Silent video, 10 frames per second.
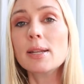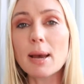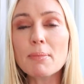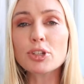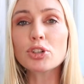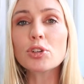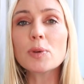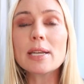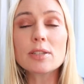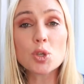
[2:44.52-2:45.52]
Number two
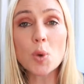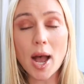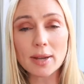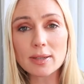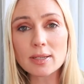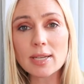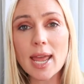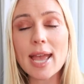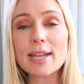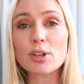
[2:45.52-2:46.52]
is to
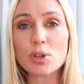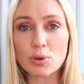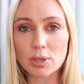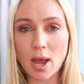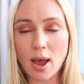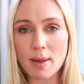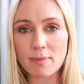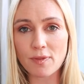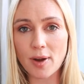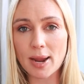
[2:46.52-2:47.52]
understand your
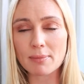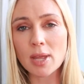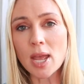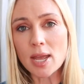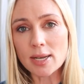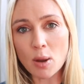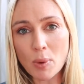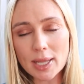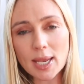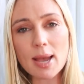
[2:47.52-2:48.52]
time frame. Now,
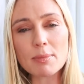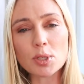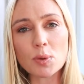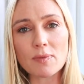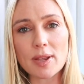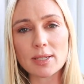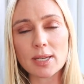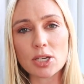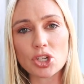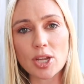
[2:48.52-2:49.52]
when it comes to
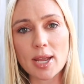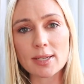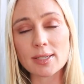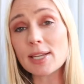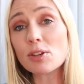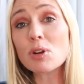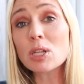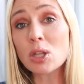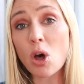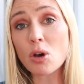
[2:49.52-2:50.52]
investing in shares, these are
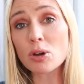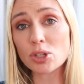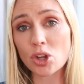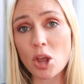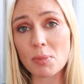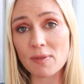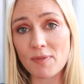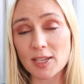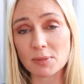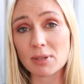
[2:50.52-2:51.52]
a long-term
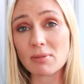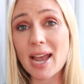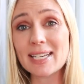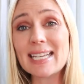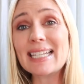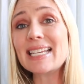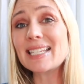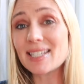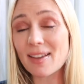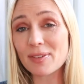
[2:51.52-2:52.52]
investment, ideally
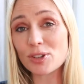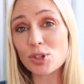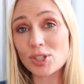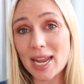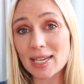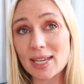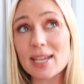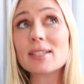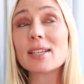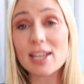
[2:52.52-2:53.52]
7 to 10
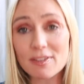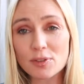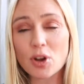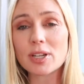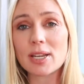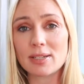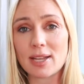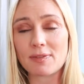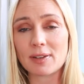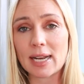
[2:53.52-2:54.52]
years, if not
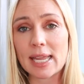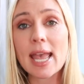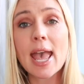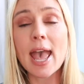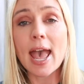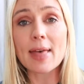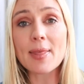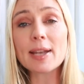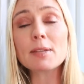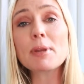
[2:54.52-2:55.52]
indefinitely.
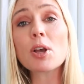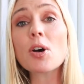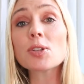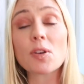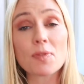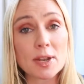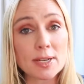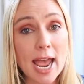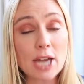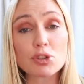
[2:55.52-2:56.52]
And that is because of the
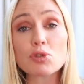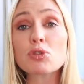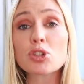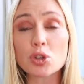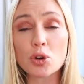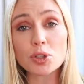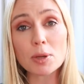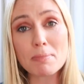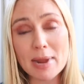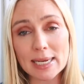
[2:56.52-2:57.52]
natural short
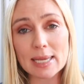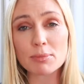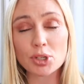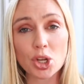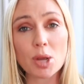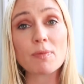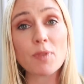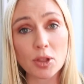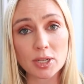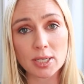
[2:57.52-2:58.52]
to
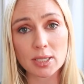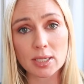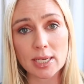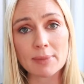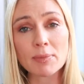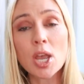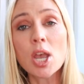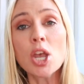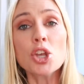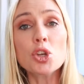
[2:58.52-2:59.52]
medium-term volatility.
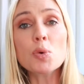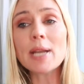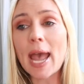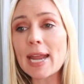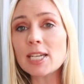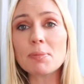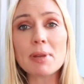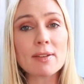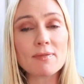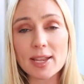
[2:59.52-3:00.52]
You would hate to
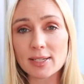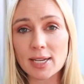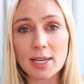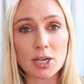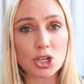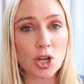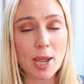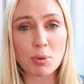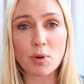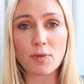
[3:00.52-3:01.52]
be investing in a
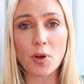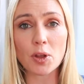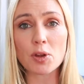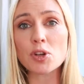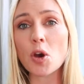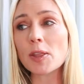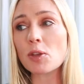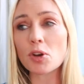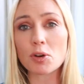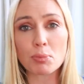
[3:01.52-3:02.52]
share portfolio knowing
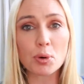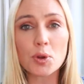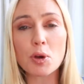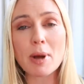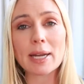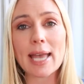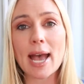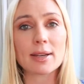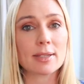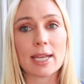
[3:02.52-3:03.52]
that you're going to pull your money
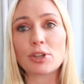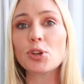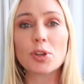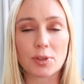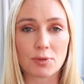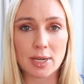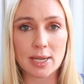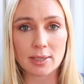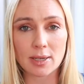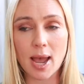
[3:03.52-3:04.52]
out in, say, 2 to 3
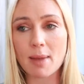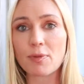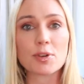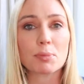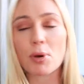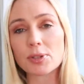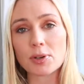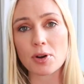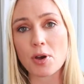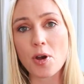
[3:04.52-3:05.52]
years' time for a deposit on